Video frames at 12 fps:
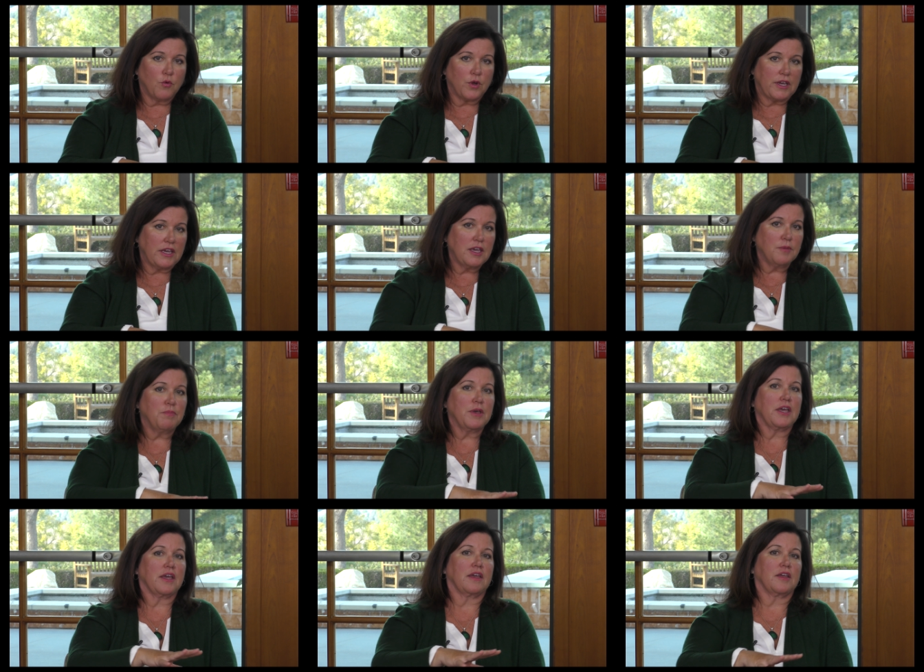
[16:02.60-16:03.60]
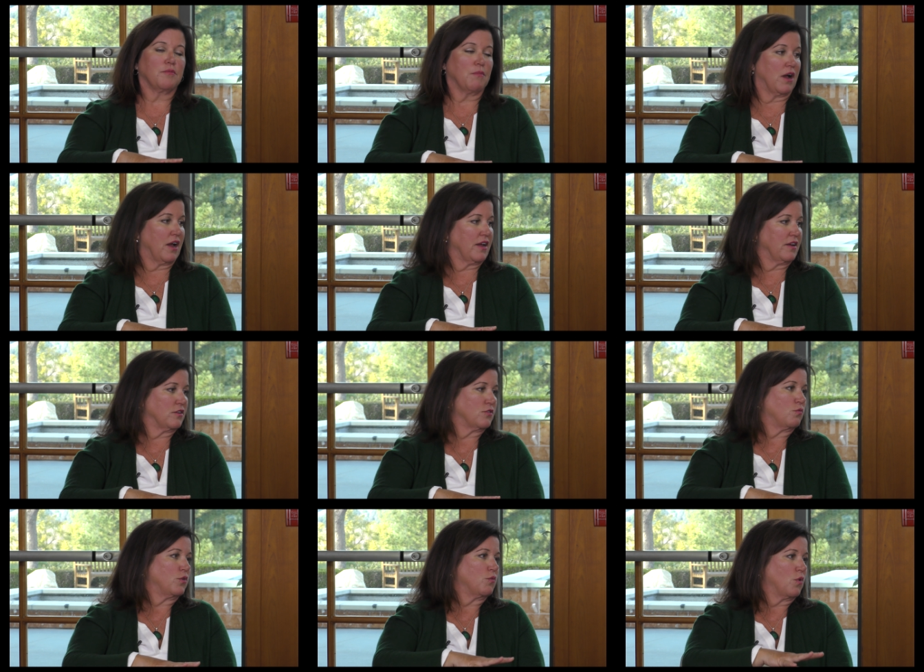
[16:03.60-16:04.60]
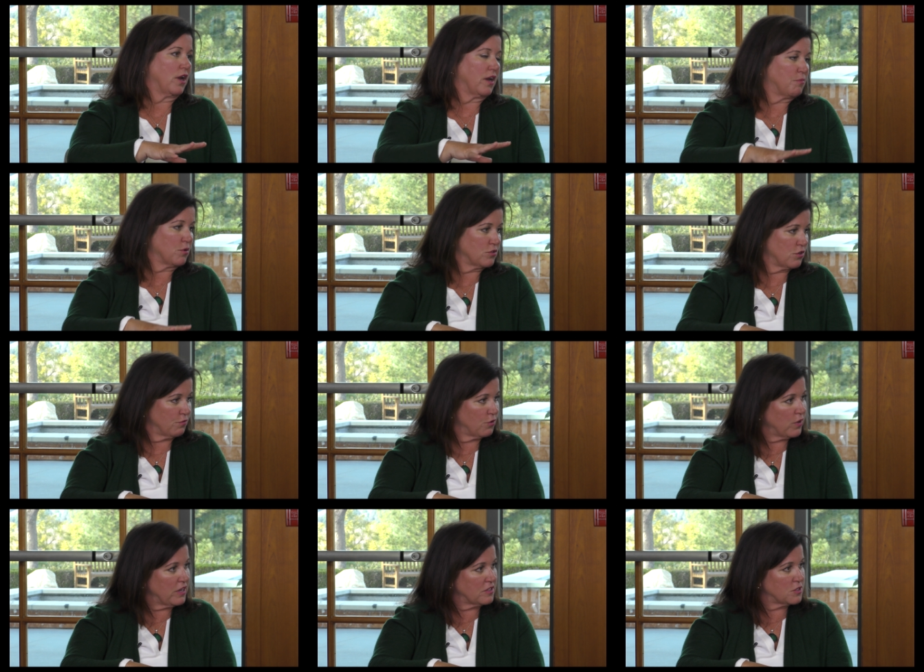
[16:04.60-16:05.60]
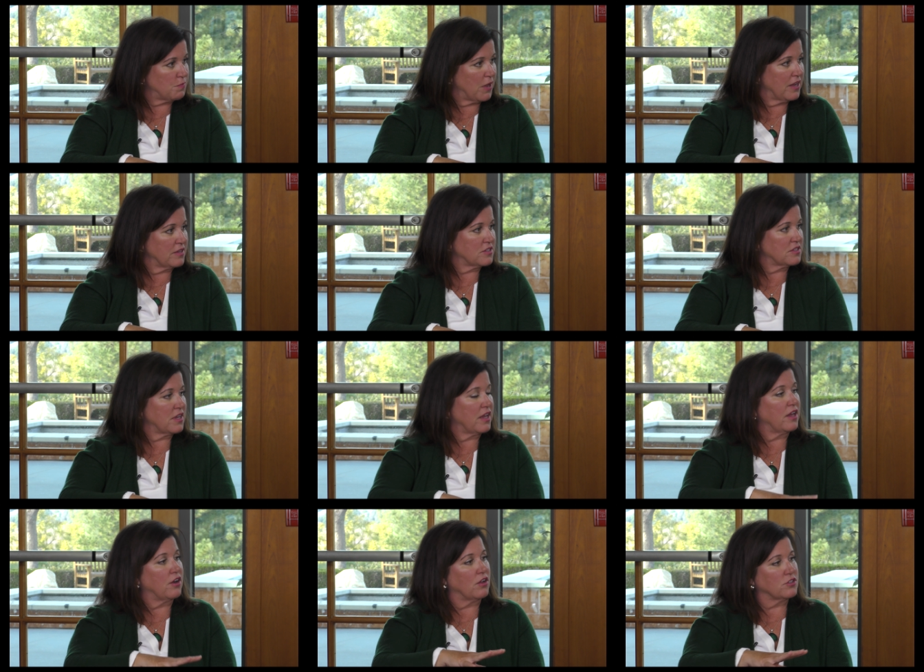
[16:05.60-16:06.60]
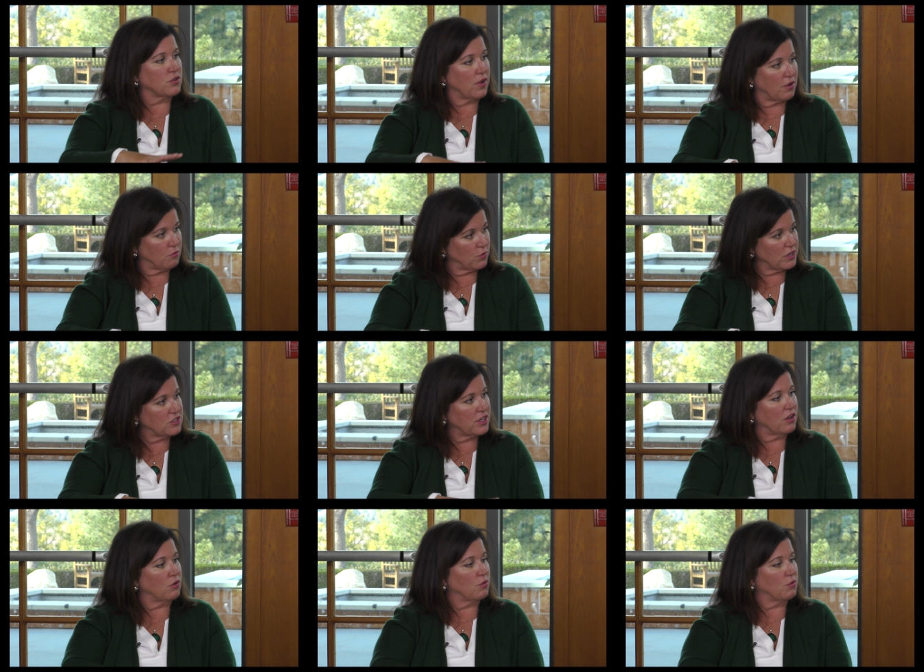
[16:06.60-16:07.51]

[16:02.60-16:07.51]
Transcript: keeping in mind we want to preserve green space and also have retail